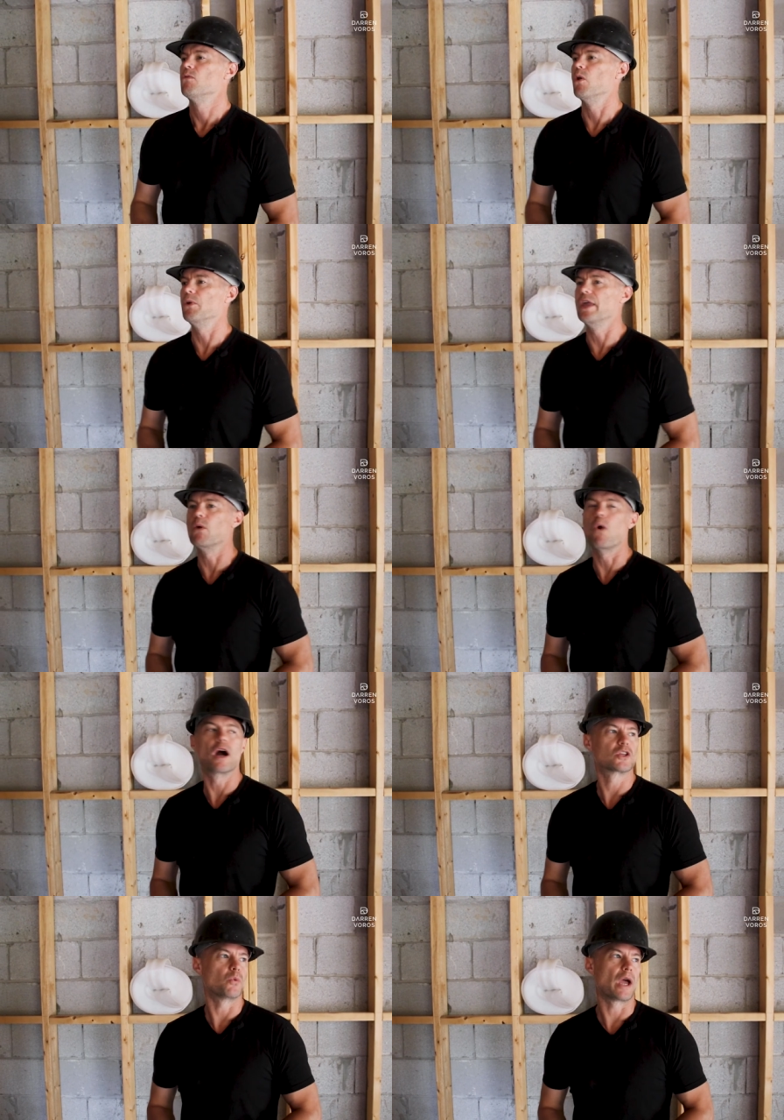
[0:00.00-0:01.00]
Well, when they
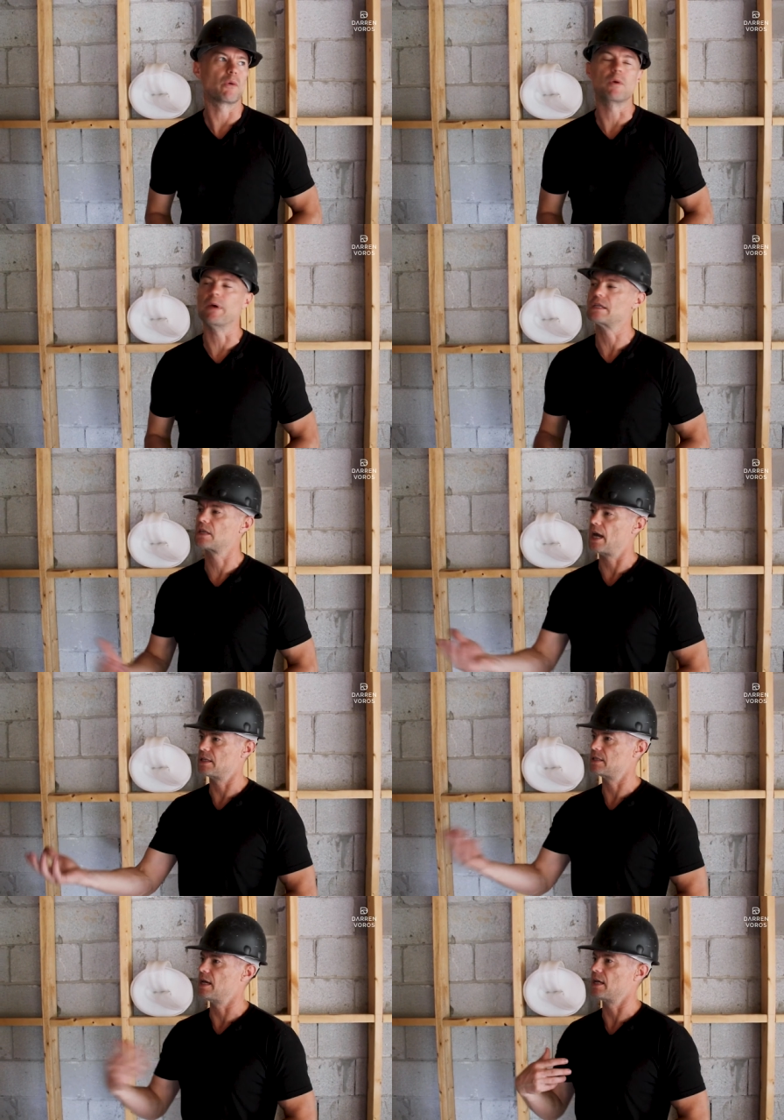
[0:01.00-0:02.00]
walked away, we basically
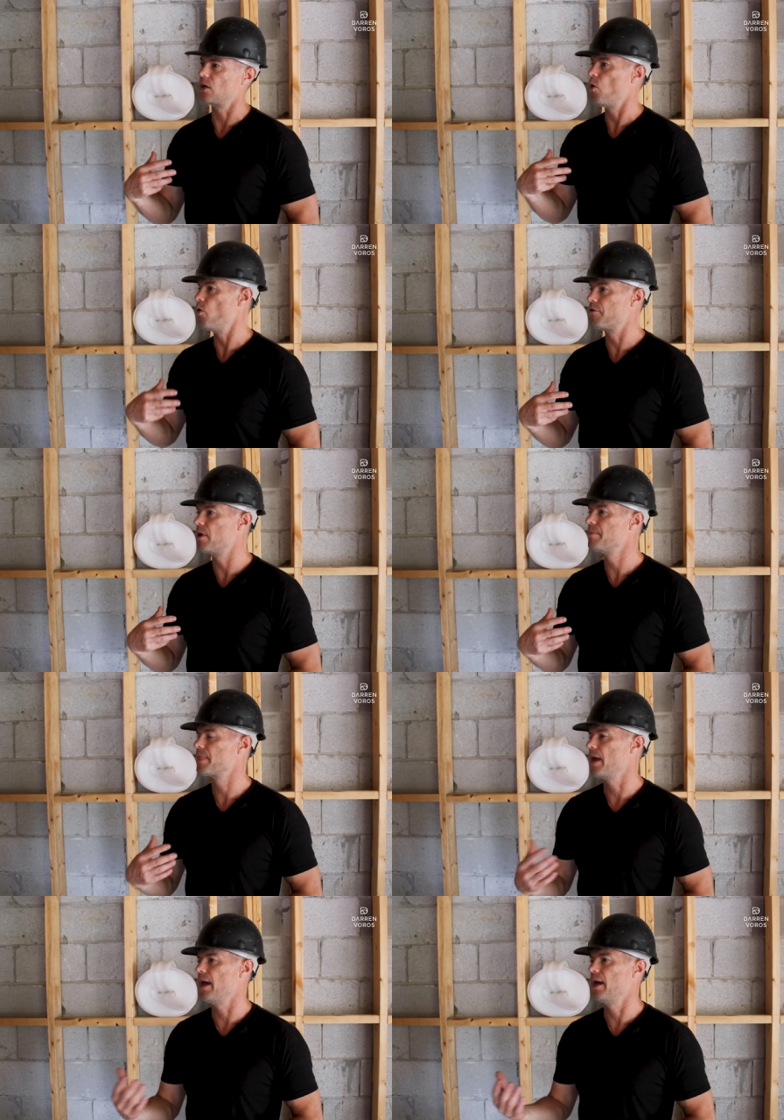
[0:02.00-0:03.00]
had to take it over.
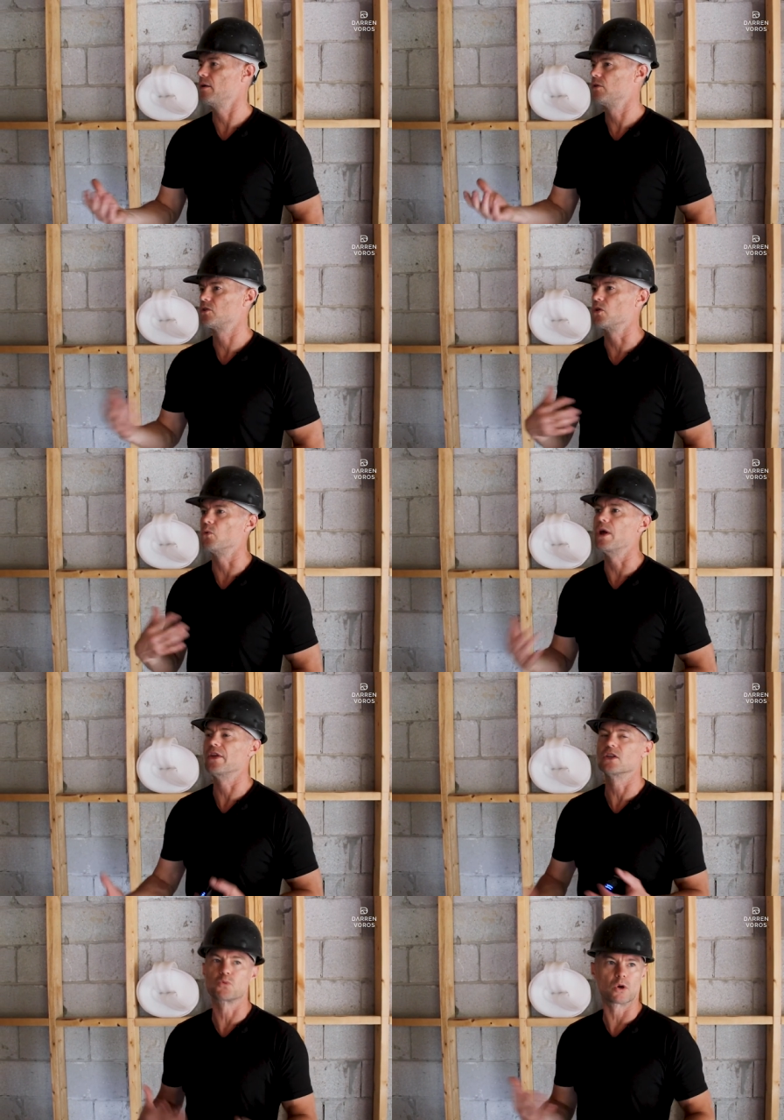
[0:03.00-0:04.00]
And so the
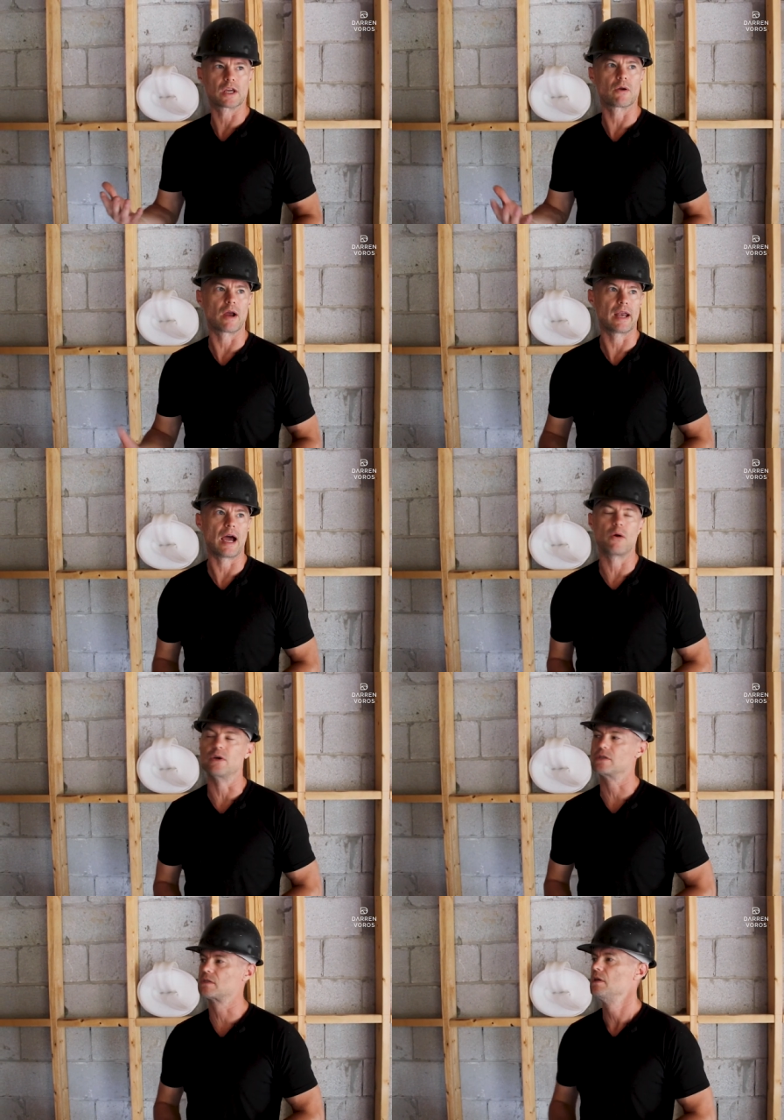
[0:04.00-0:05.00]
way that it's working right
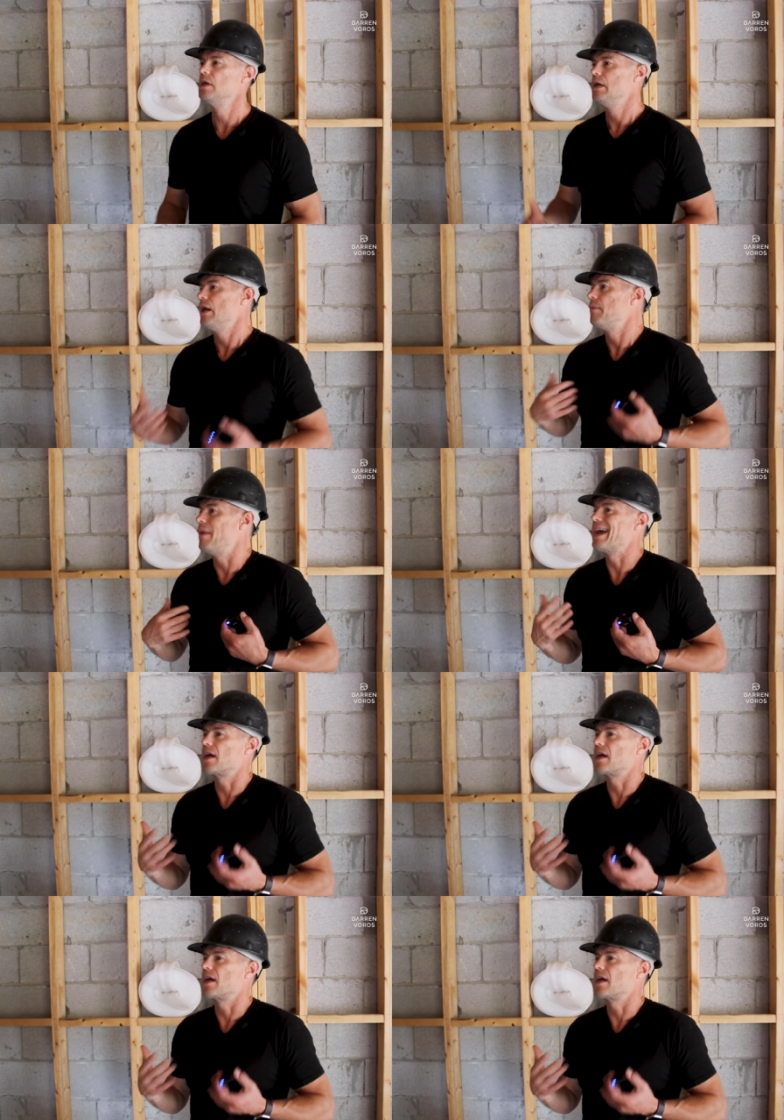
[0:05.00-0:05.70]
now is my